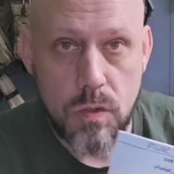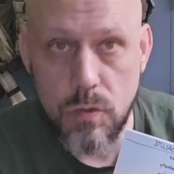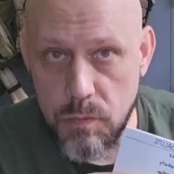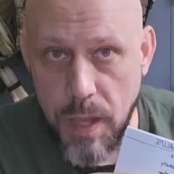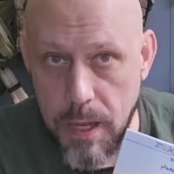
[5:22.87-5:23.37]

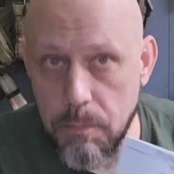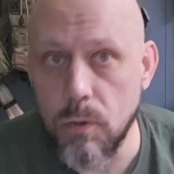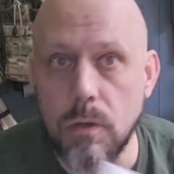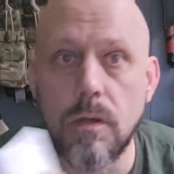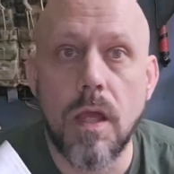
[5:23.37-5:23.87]
use
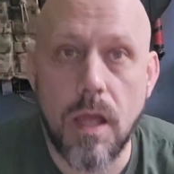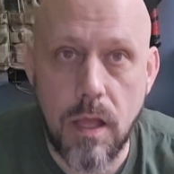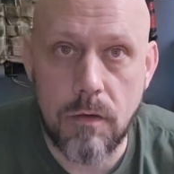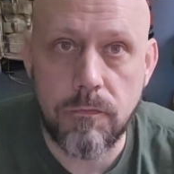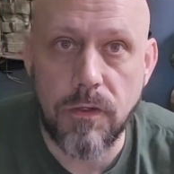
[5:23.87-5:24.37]
paper
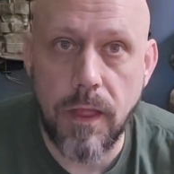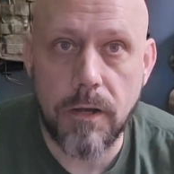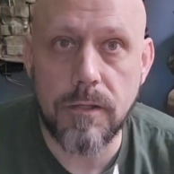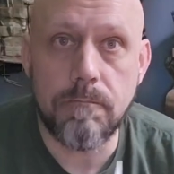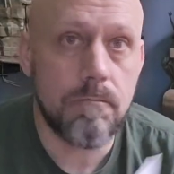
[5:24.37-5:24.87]
and fill
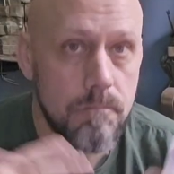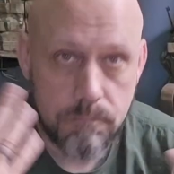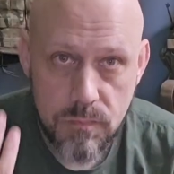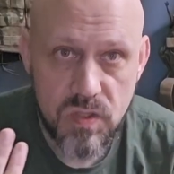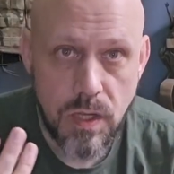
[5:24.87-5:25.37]
out a
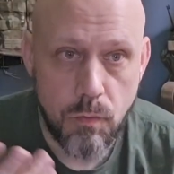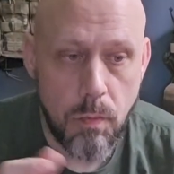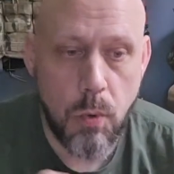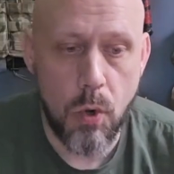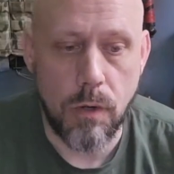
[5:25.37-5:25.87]
said
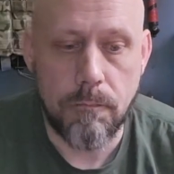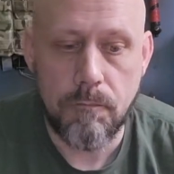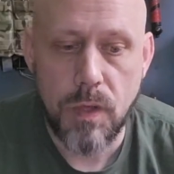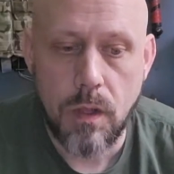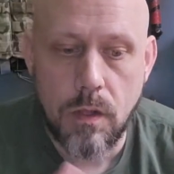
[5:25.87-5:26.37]
report.
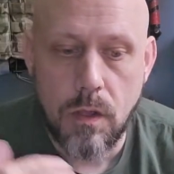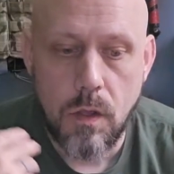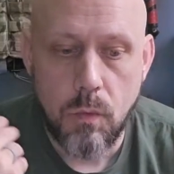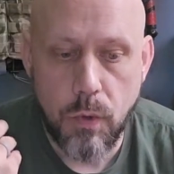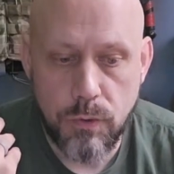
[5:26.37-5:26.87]

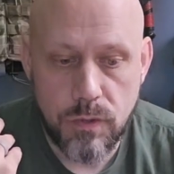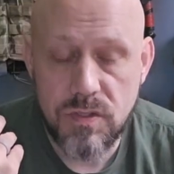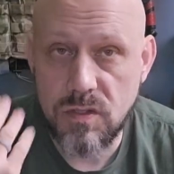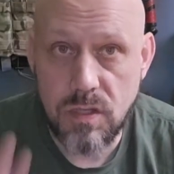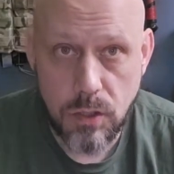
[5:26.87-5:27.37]
Whether
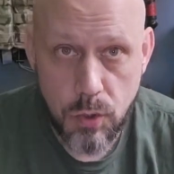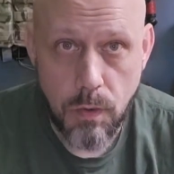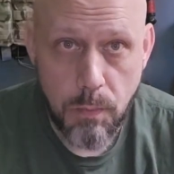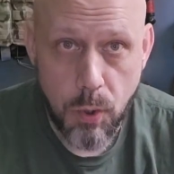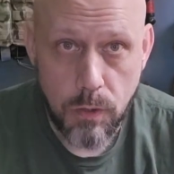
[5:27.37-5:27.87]
it's a salute
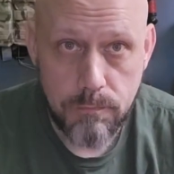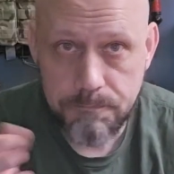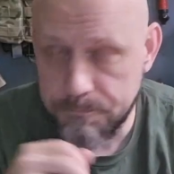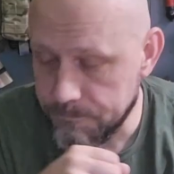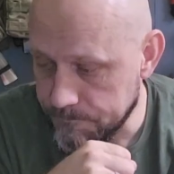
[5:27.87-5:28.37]
report.
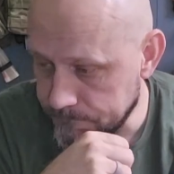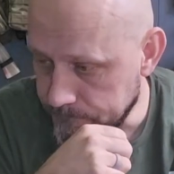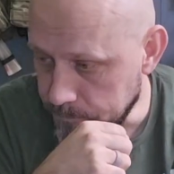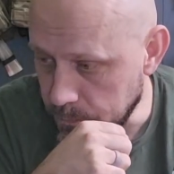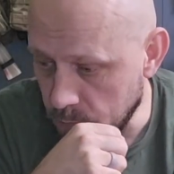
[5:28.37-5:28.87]

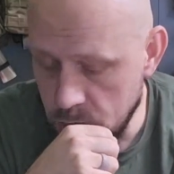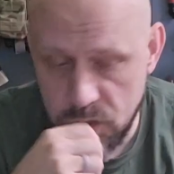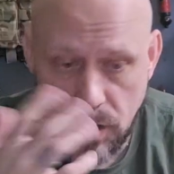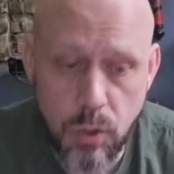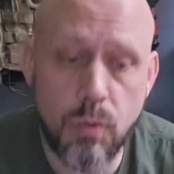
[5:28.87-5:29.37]

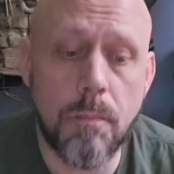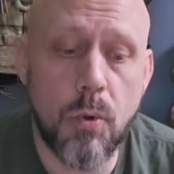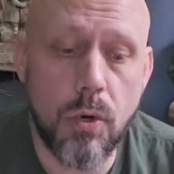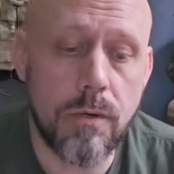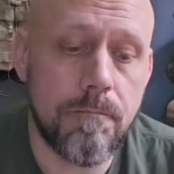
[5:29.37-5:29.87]
Salute
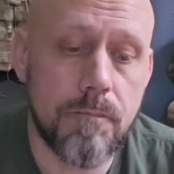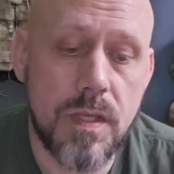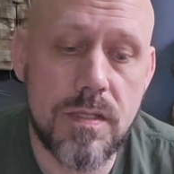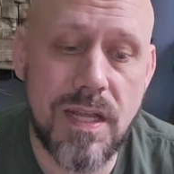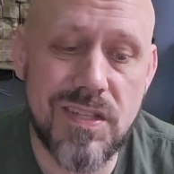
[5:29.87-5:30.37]
report
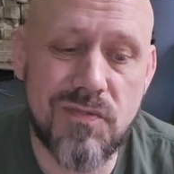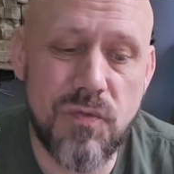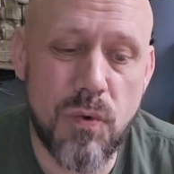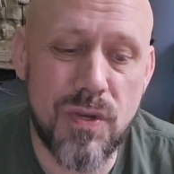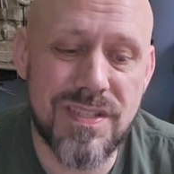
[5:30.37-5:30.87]
stands
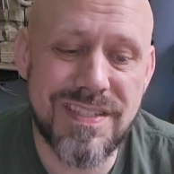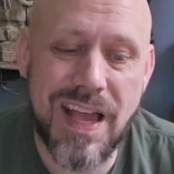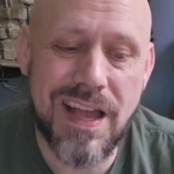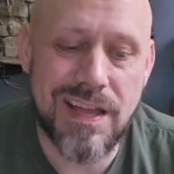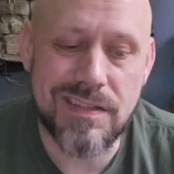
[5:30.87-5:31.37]
for
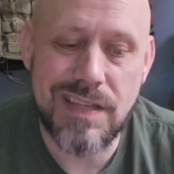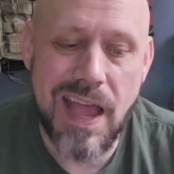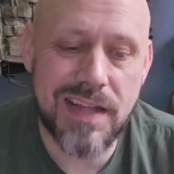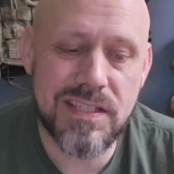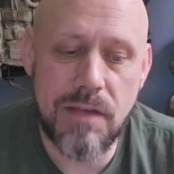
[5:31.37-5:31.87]
size,
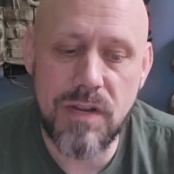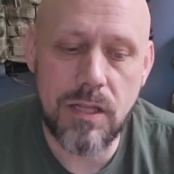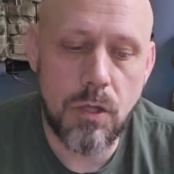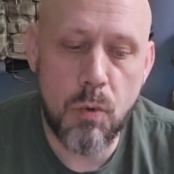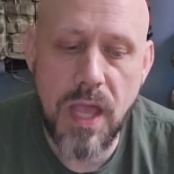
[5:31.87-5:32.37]
activity,
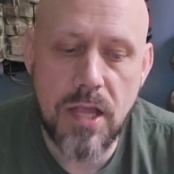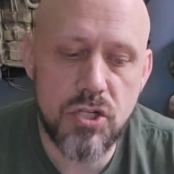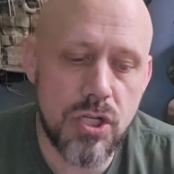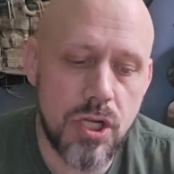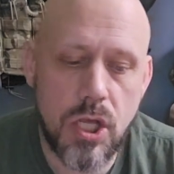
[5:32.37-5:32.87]

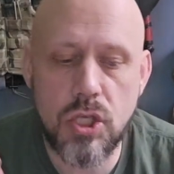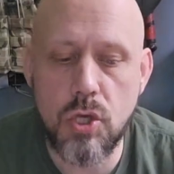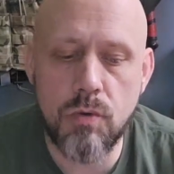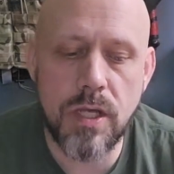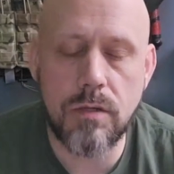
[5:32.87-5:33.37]
location,
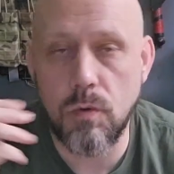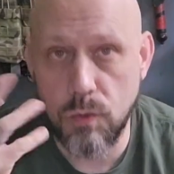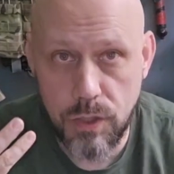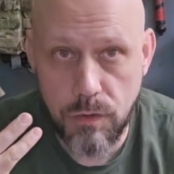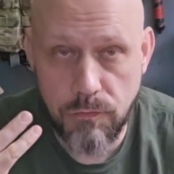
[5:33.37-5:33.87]
unit
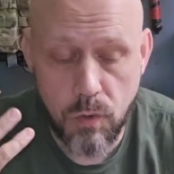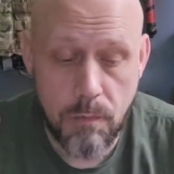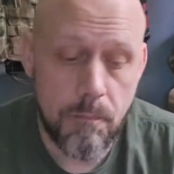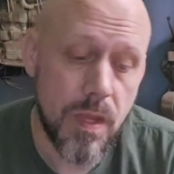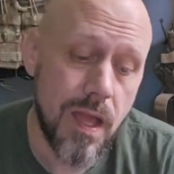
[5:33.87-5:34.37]
or
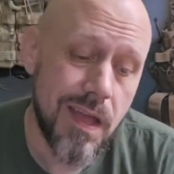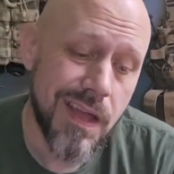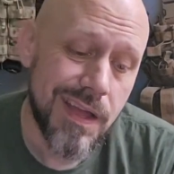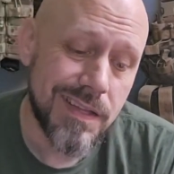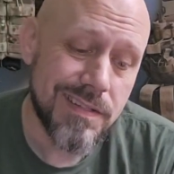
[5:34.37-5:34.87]
uniform,
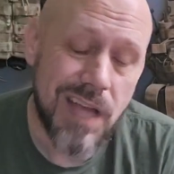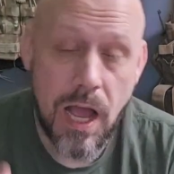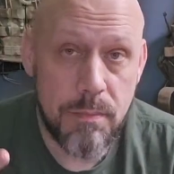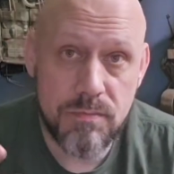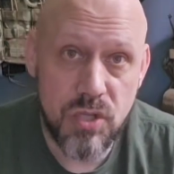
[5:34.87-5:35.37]

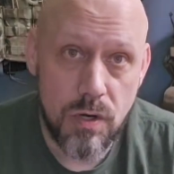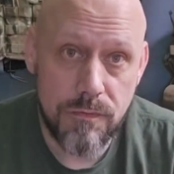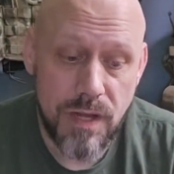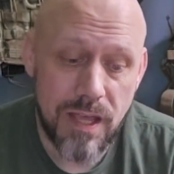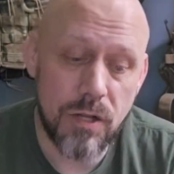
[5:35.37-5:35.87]
time
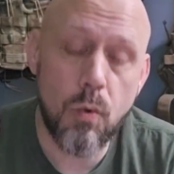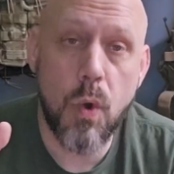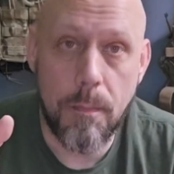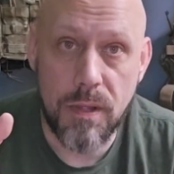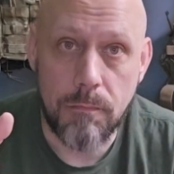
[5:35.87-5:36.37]
observed, and
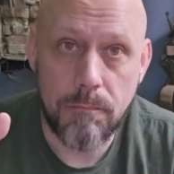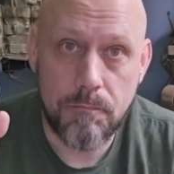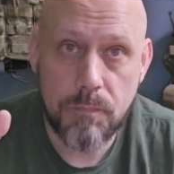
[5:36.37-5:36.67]
equipment.